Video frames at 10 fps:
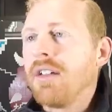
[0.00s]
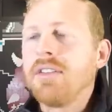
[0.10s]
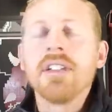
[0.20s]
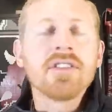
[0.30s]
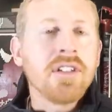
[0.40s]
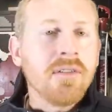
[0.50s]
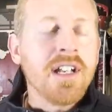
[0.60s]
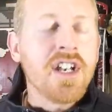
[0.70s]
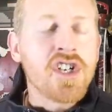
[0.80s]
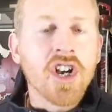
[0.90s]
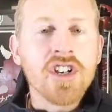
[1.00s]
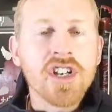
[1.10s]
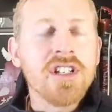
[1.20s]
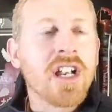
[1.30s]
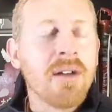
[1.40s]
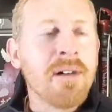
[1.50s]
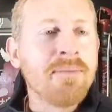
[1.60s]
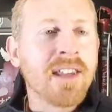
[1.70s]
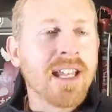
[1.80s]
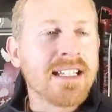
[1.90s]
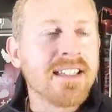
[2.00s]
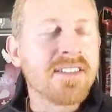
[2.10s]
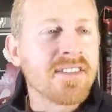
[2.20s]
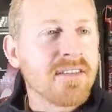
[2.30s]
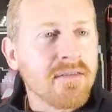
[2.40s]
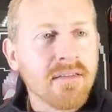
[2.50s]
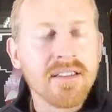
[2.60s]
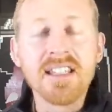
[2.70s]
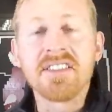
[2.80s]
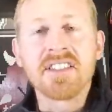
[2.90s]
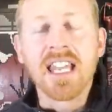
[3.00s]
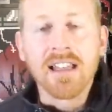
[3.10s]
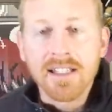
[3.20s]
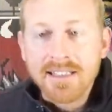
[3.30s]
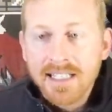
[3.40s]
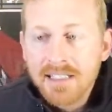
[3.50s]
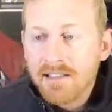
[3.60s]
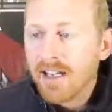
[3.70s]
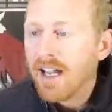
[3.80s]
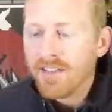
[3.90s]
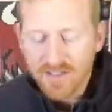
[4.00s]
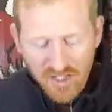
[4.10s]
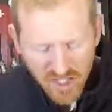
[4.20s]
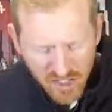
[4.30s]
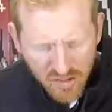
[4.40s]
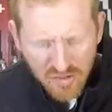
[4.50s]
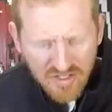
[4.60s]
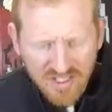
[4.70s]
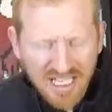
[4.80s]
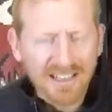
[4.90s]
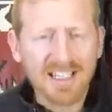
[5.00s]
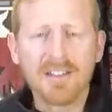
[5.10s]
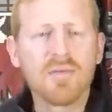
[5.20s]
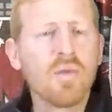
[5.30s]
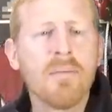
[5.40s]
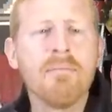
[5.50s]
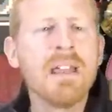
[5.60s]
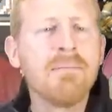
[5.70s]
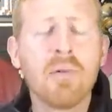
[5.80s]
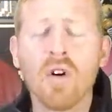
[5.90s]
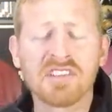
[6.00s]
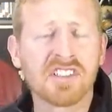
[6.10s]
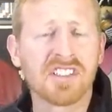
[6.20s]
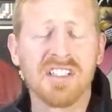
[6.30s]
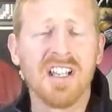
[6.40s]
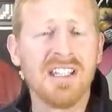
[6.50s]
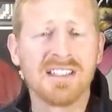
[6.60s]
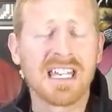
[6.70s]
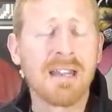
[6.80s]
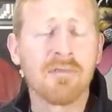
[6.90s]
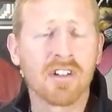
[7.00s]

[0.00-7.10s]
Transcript: Yeah, so you're in the church and you come up to like this skeleton, this huge skeleton. Mid bosses in this game are